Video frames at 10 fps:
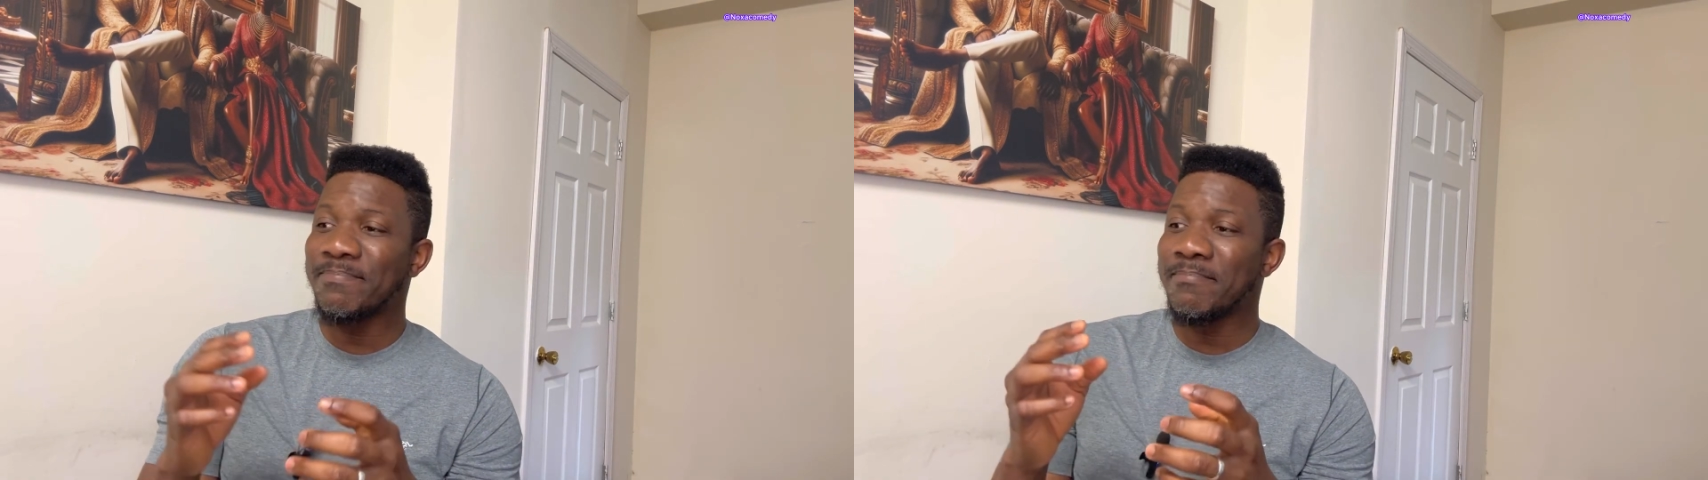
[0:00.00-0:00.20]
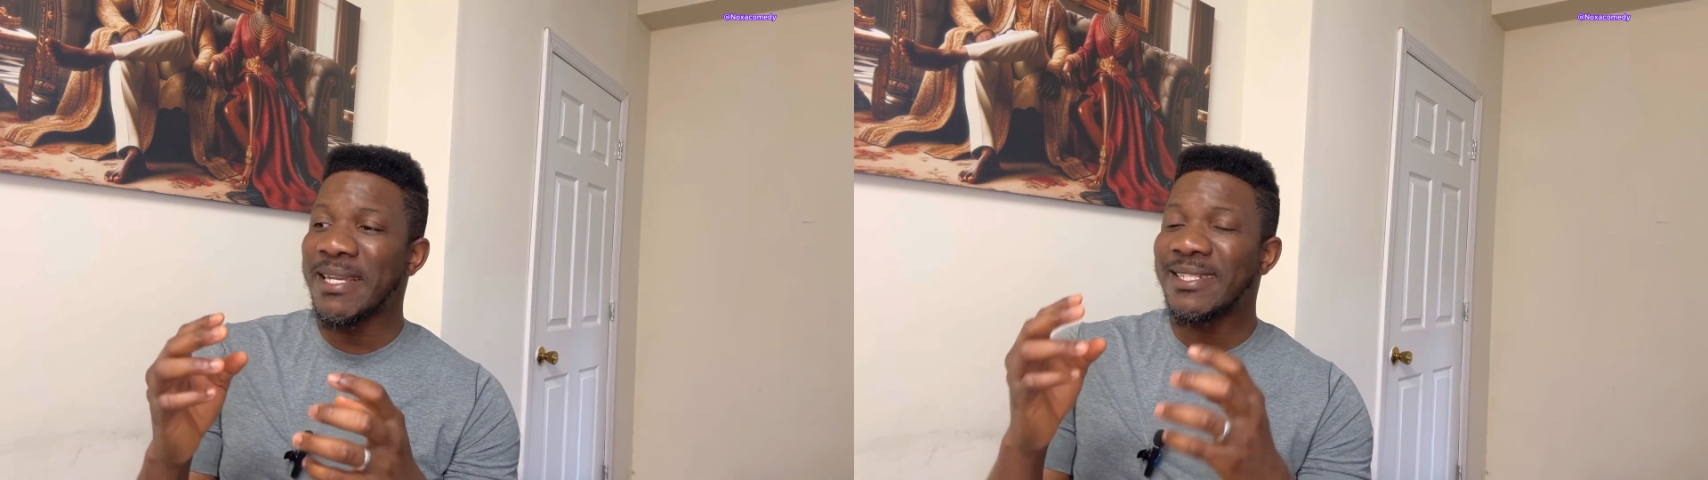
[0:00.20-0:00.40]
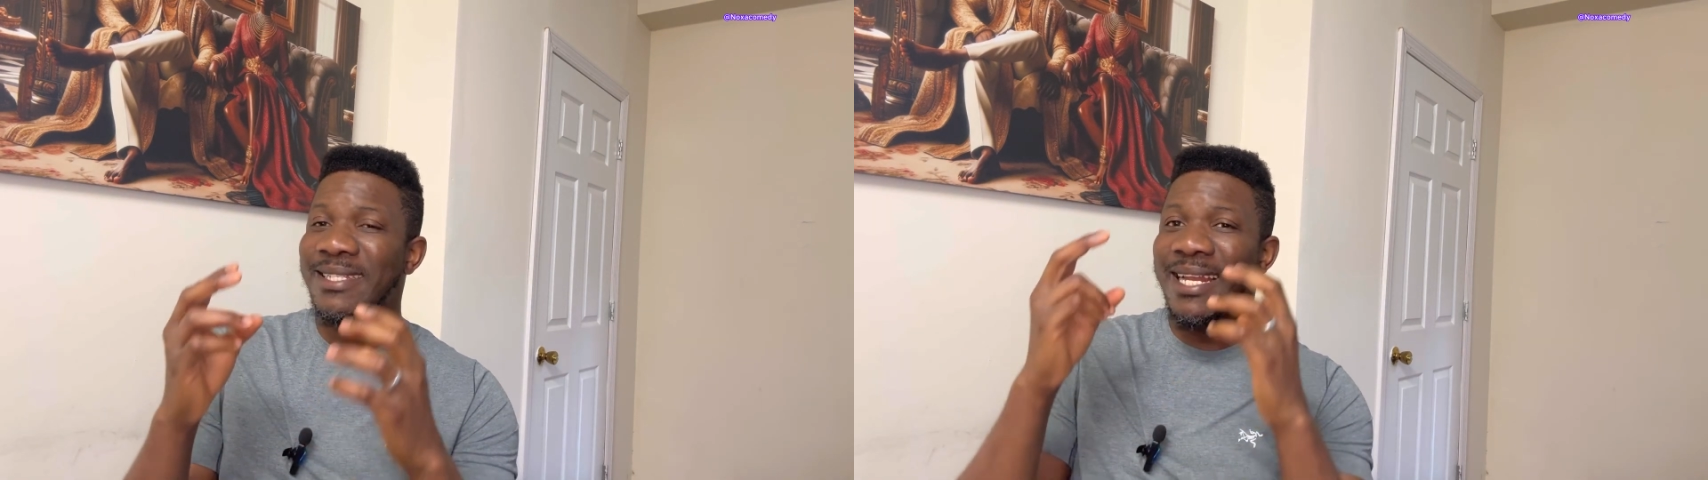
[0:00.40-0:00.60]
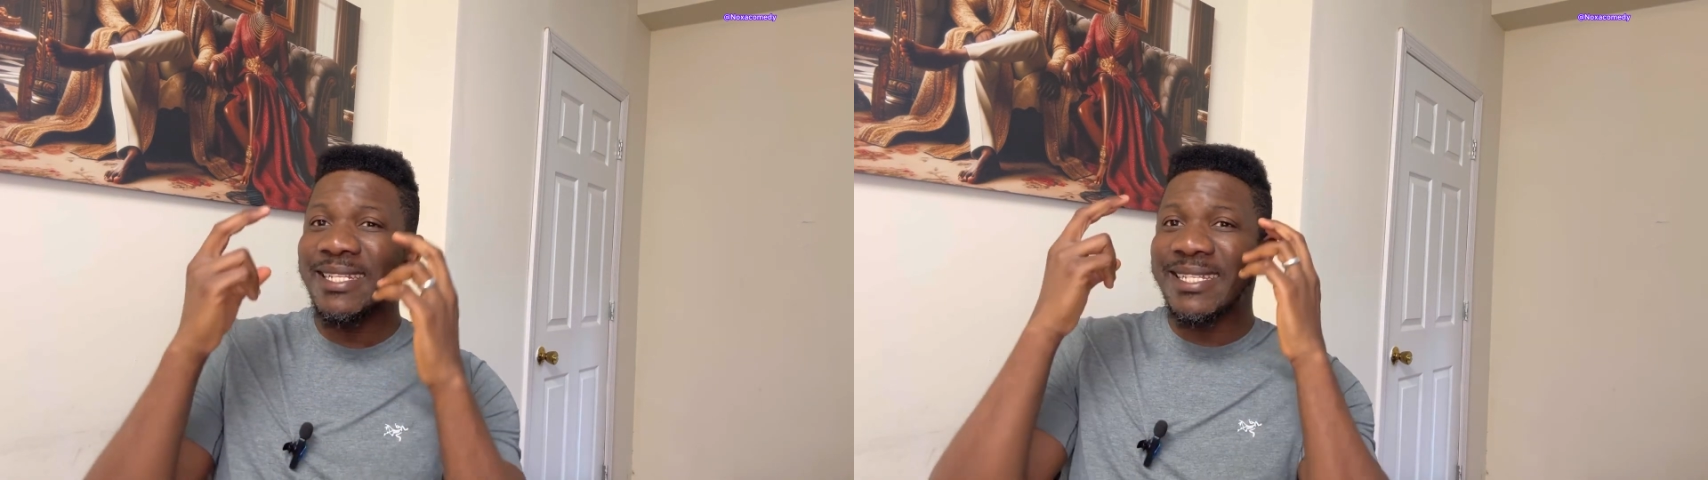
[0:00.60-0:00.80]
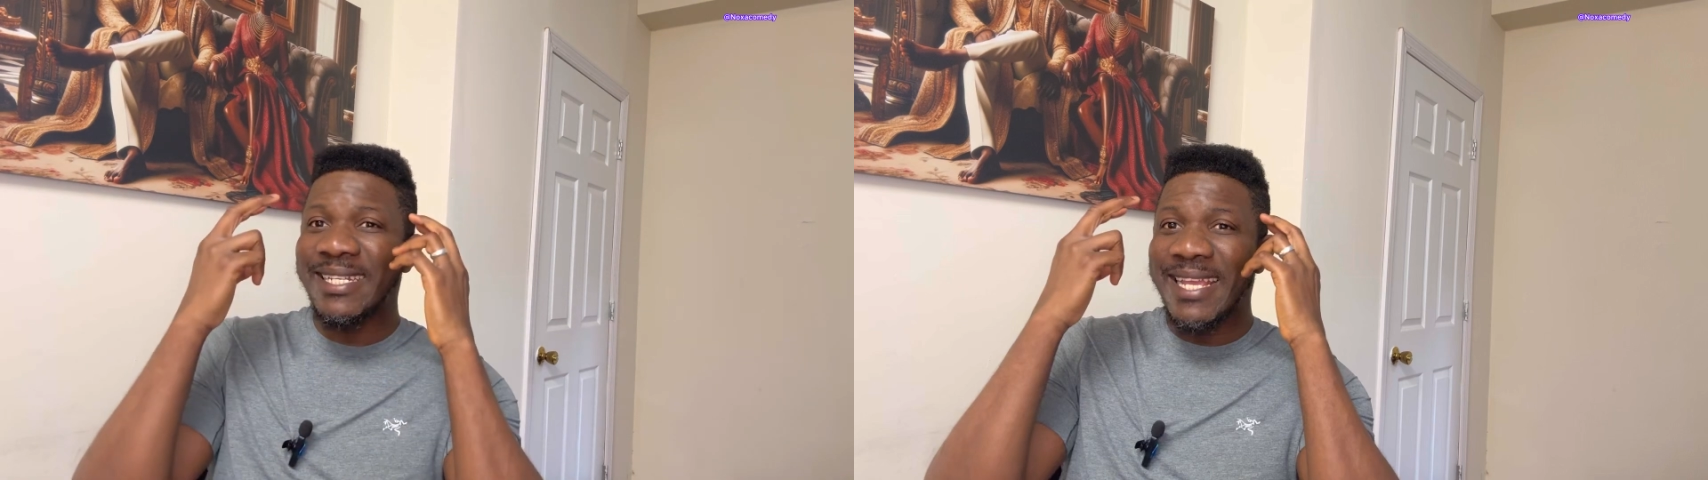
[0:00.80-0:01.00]

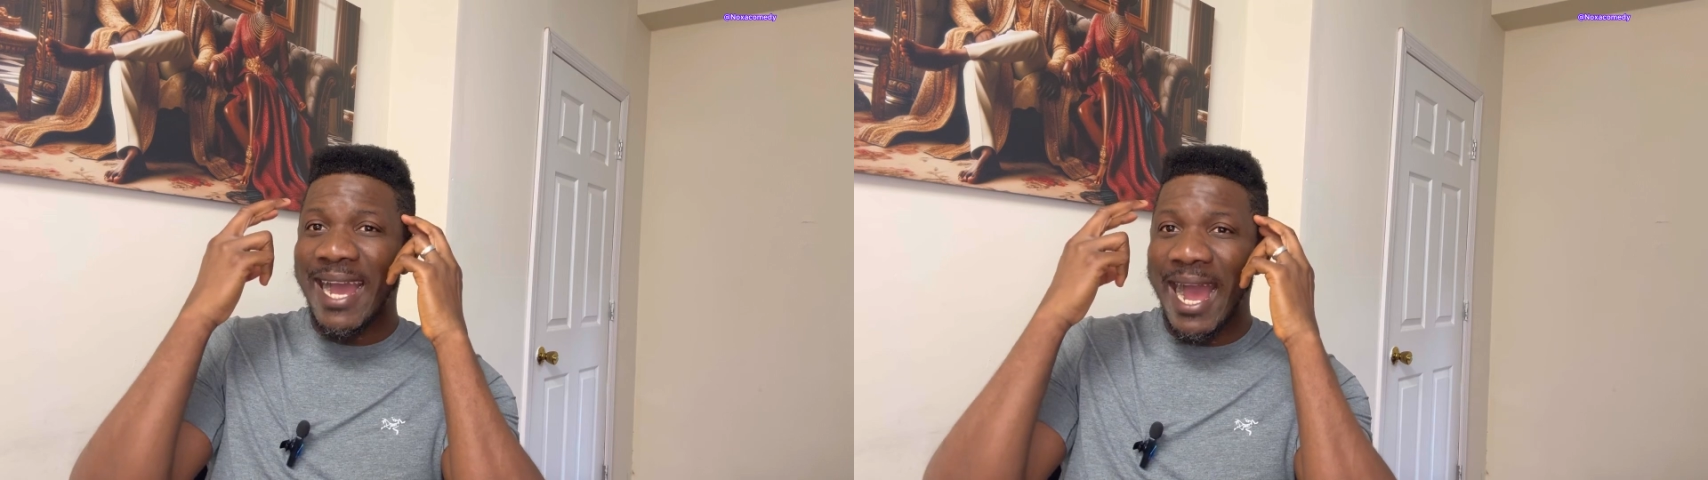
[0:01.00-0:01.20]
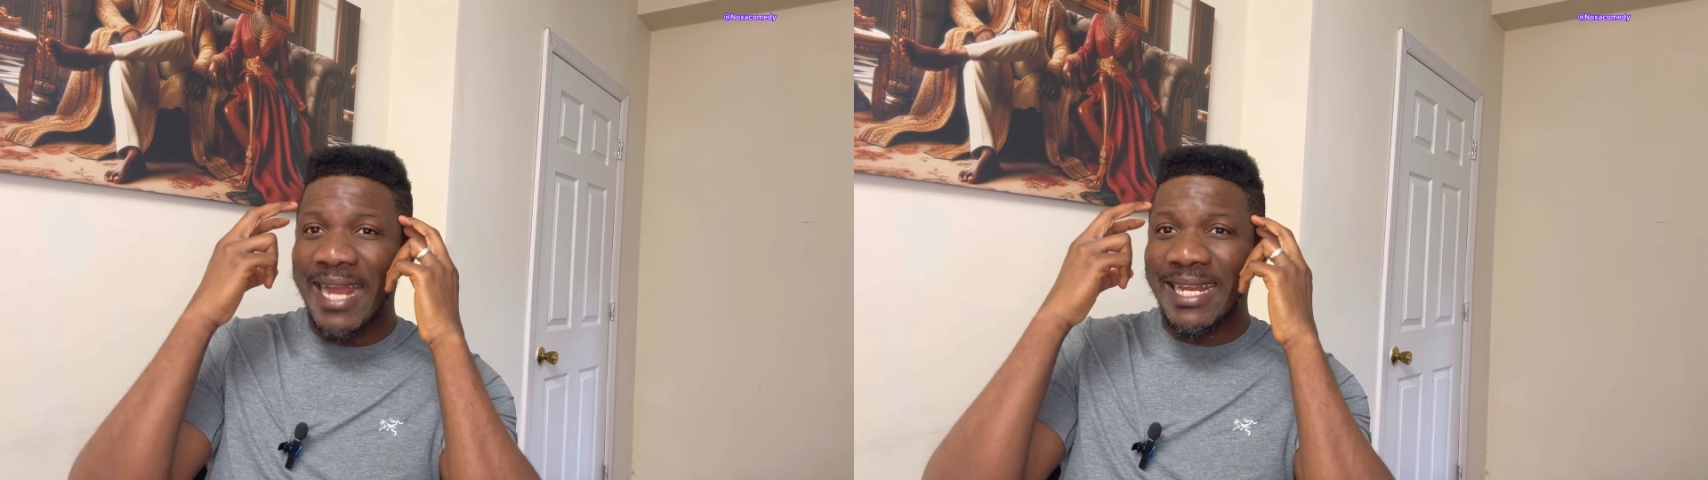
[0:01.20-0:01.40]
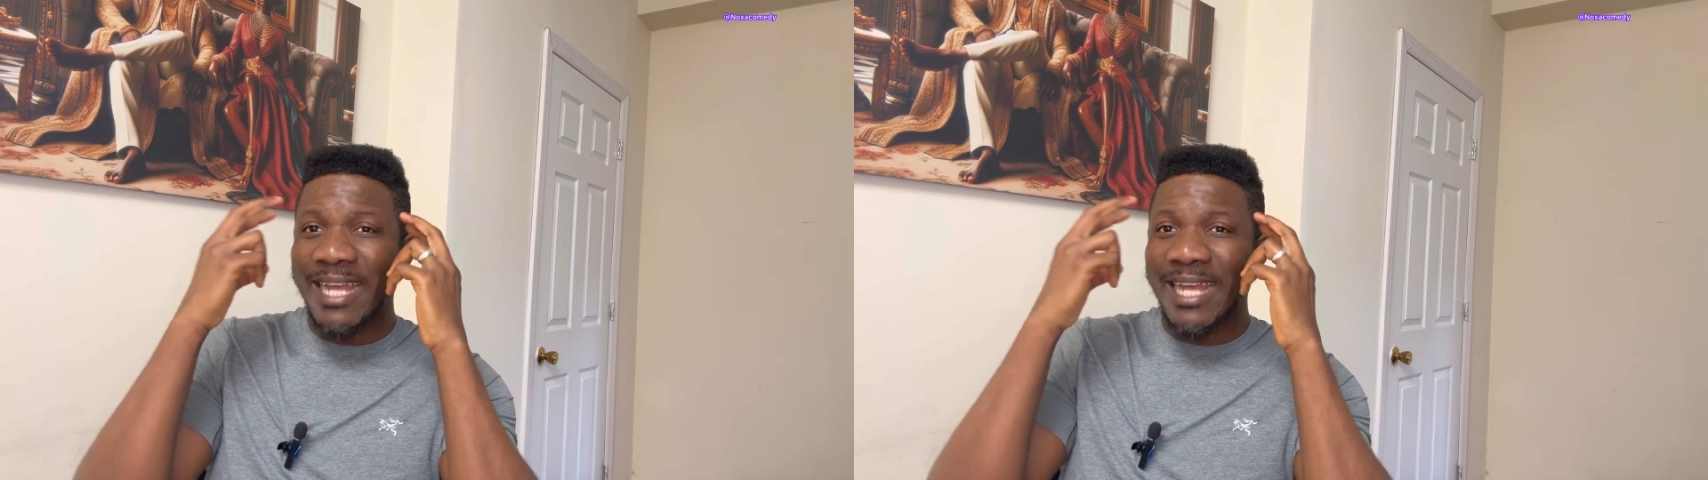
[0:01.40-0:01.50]
mentality they had